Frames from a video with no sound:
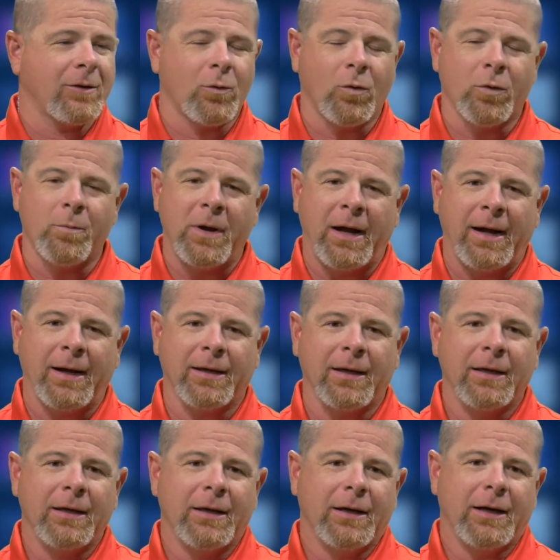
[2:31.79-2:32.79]
quarterback,
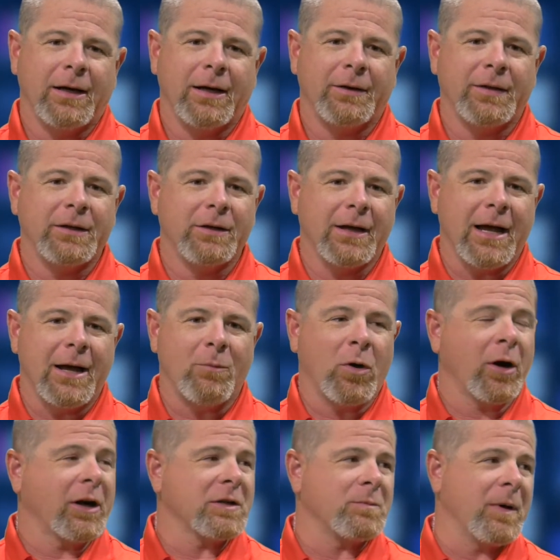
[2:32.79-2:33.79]
and then you got
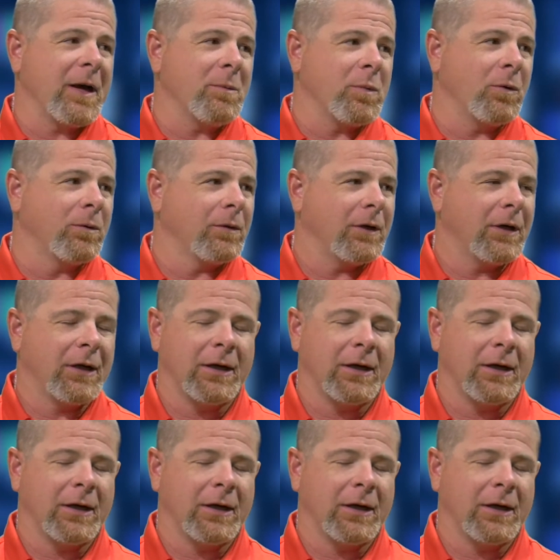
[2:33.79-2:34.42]
Marcus Maple,